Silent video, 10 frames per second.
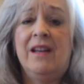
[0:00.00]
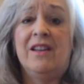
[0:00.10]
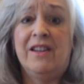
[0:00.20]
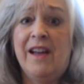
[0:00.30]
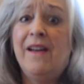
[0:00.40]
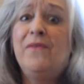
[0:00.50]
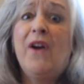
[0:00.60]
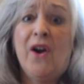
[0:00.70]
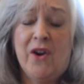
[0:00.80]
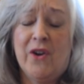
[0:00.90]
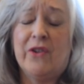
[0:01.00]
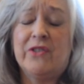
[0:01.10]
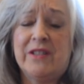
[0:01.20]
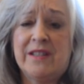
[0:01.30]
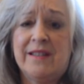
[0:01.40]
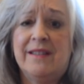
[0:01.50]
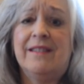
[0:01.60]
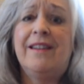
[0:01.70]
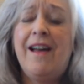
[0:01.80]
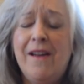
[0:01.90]
"Love hurts,
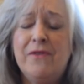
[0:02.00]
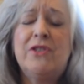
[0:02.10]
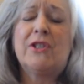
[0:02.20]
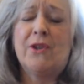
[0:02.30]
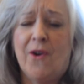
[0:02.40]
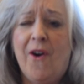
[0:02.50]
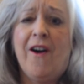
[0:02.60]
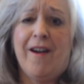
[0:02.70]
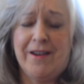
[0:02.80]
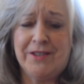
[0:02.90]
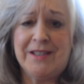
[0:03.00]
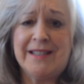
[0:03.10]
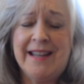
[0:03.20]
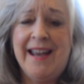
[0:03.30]
love scars."